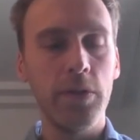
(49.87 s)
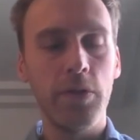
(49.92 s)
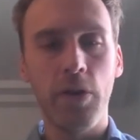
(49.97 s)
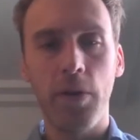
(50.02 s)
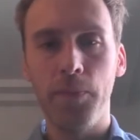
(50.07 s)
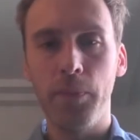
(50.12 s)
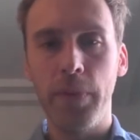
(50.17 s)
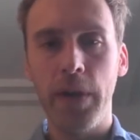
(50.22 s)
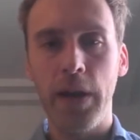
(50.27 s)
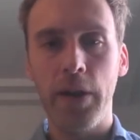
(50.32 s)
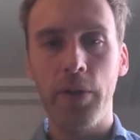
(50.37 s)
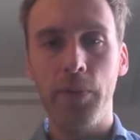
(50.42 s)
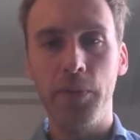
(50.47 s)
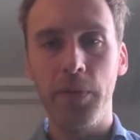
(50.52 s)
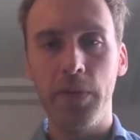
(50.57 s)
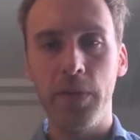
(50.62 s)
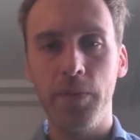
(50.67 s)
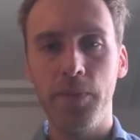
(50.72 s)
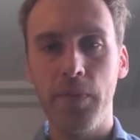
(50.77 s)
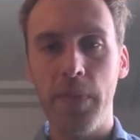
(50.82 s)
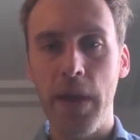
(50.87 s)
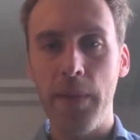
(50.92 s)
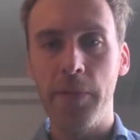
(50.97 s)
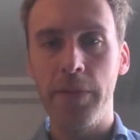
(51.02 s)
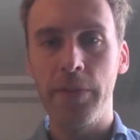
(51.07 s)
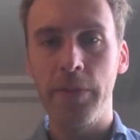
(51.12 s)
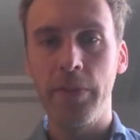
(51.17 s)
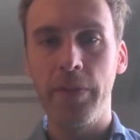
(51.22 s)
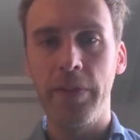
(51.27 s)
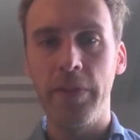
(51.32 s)
comparable
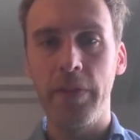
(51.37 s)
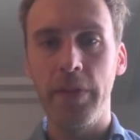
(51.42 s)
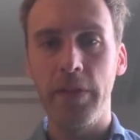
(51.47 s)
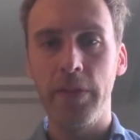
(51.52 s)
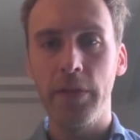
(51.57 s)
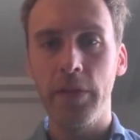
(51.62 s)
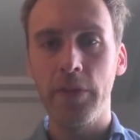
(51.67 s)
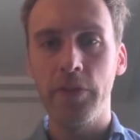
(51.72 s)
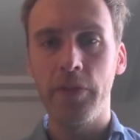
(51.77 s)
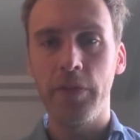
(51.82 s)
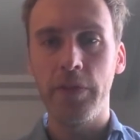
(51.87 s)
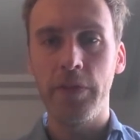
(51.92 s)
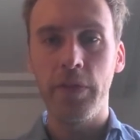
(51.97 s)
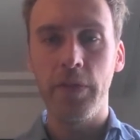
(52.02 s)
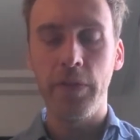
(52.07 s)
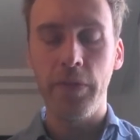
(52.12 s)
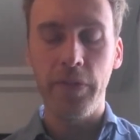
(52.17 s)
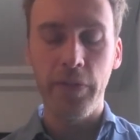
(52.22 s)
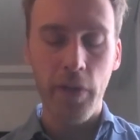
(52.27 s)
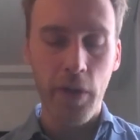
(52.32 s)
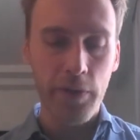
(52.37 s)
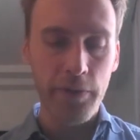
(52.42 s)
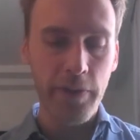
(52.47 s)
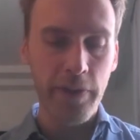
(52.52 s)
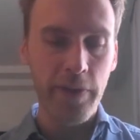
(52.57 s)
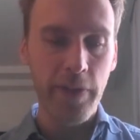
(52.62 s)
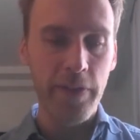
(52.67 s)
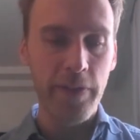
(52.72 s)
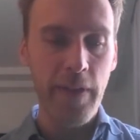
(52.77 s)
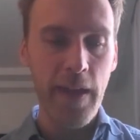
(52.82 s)
maybe to the Digital
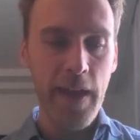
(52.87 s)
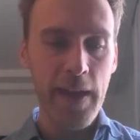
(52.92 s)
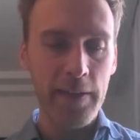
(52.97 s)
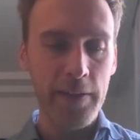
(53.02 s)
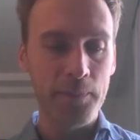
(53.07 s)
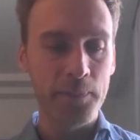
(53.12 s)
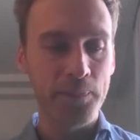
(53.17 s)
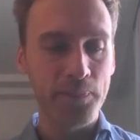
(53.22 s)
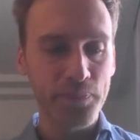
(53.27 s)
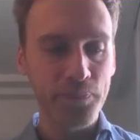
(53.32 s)
Services Act.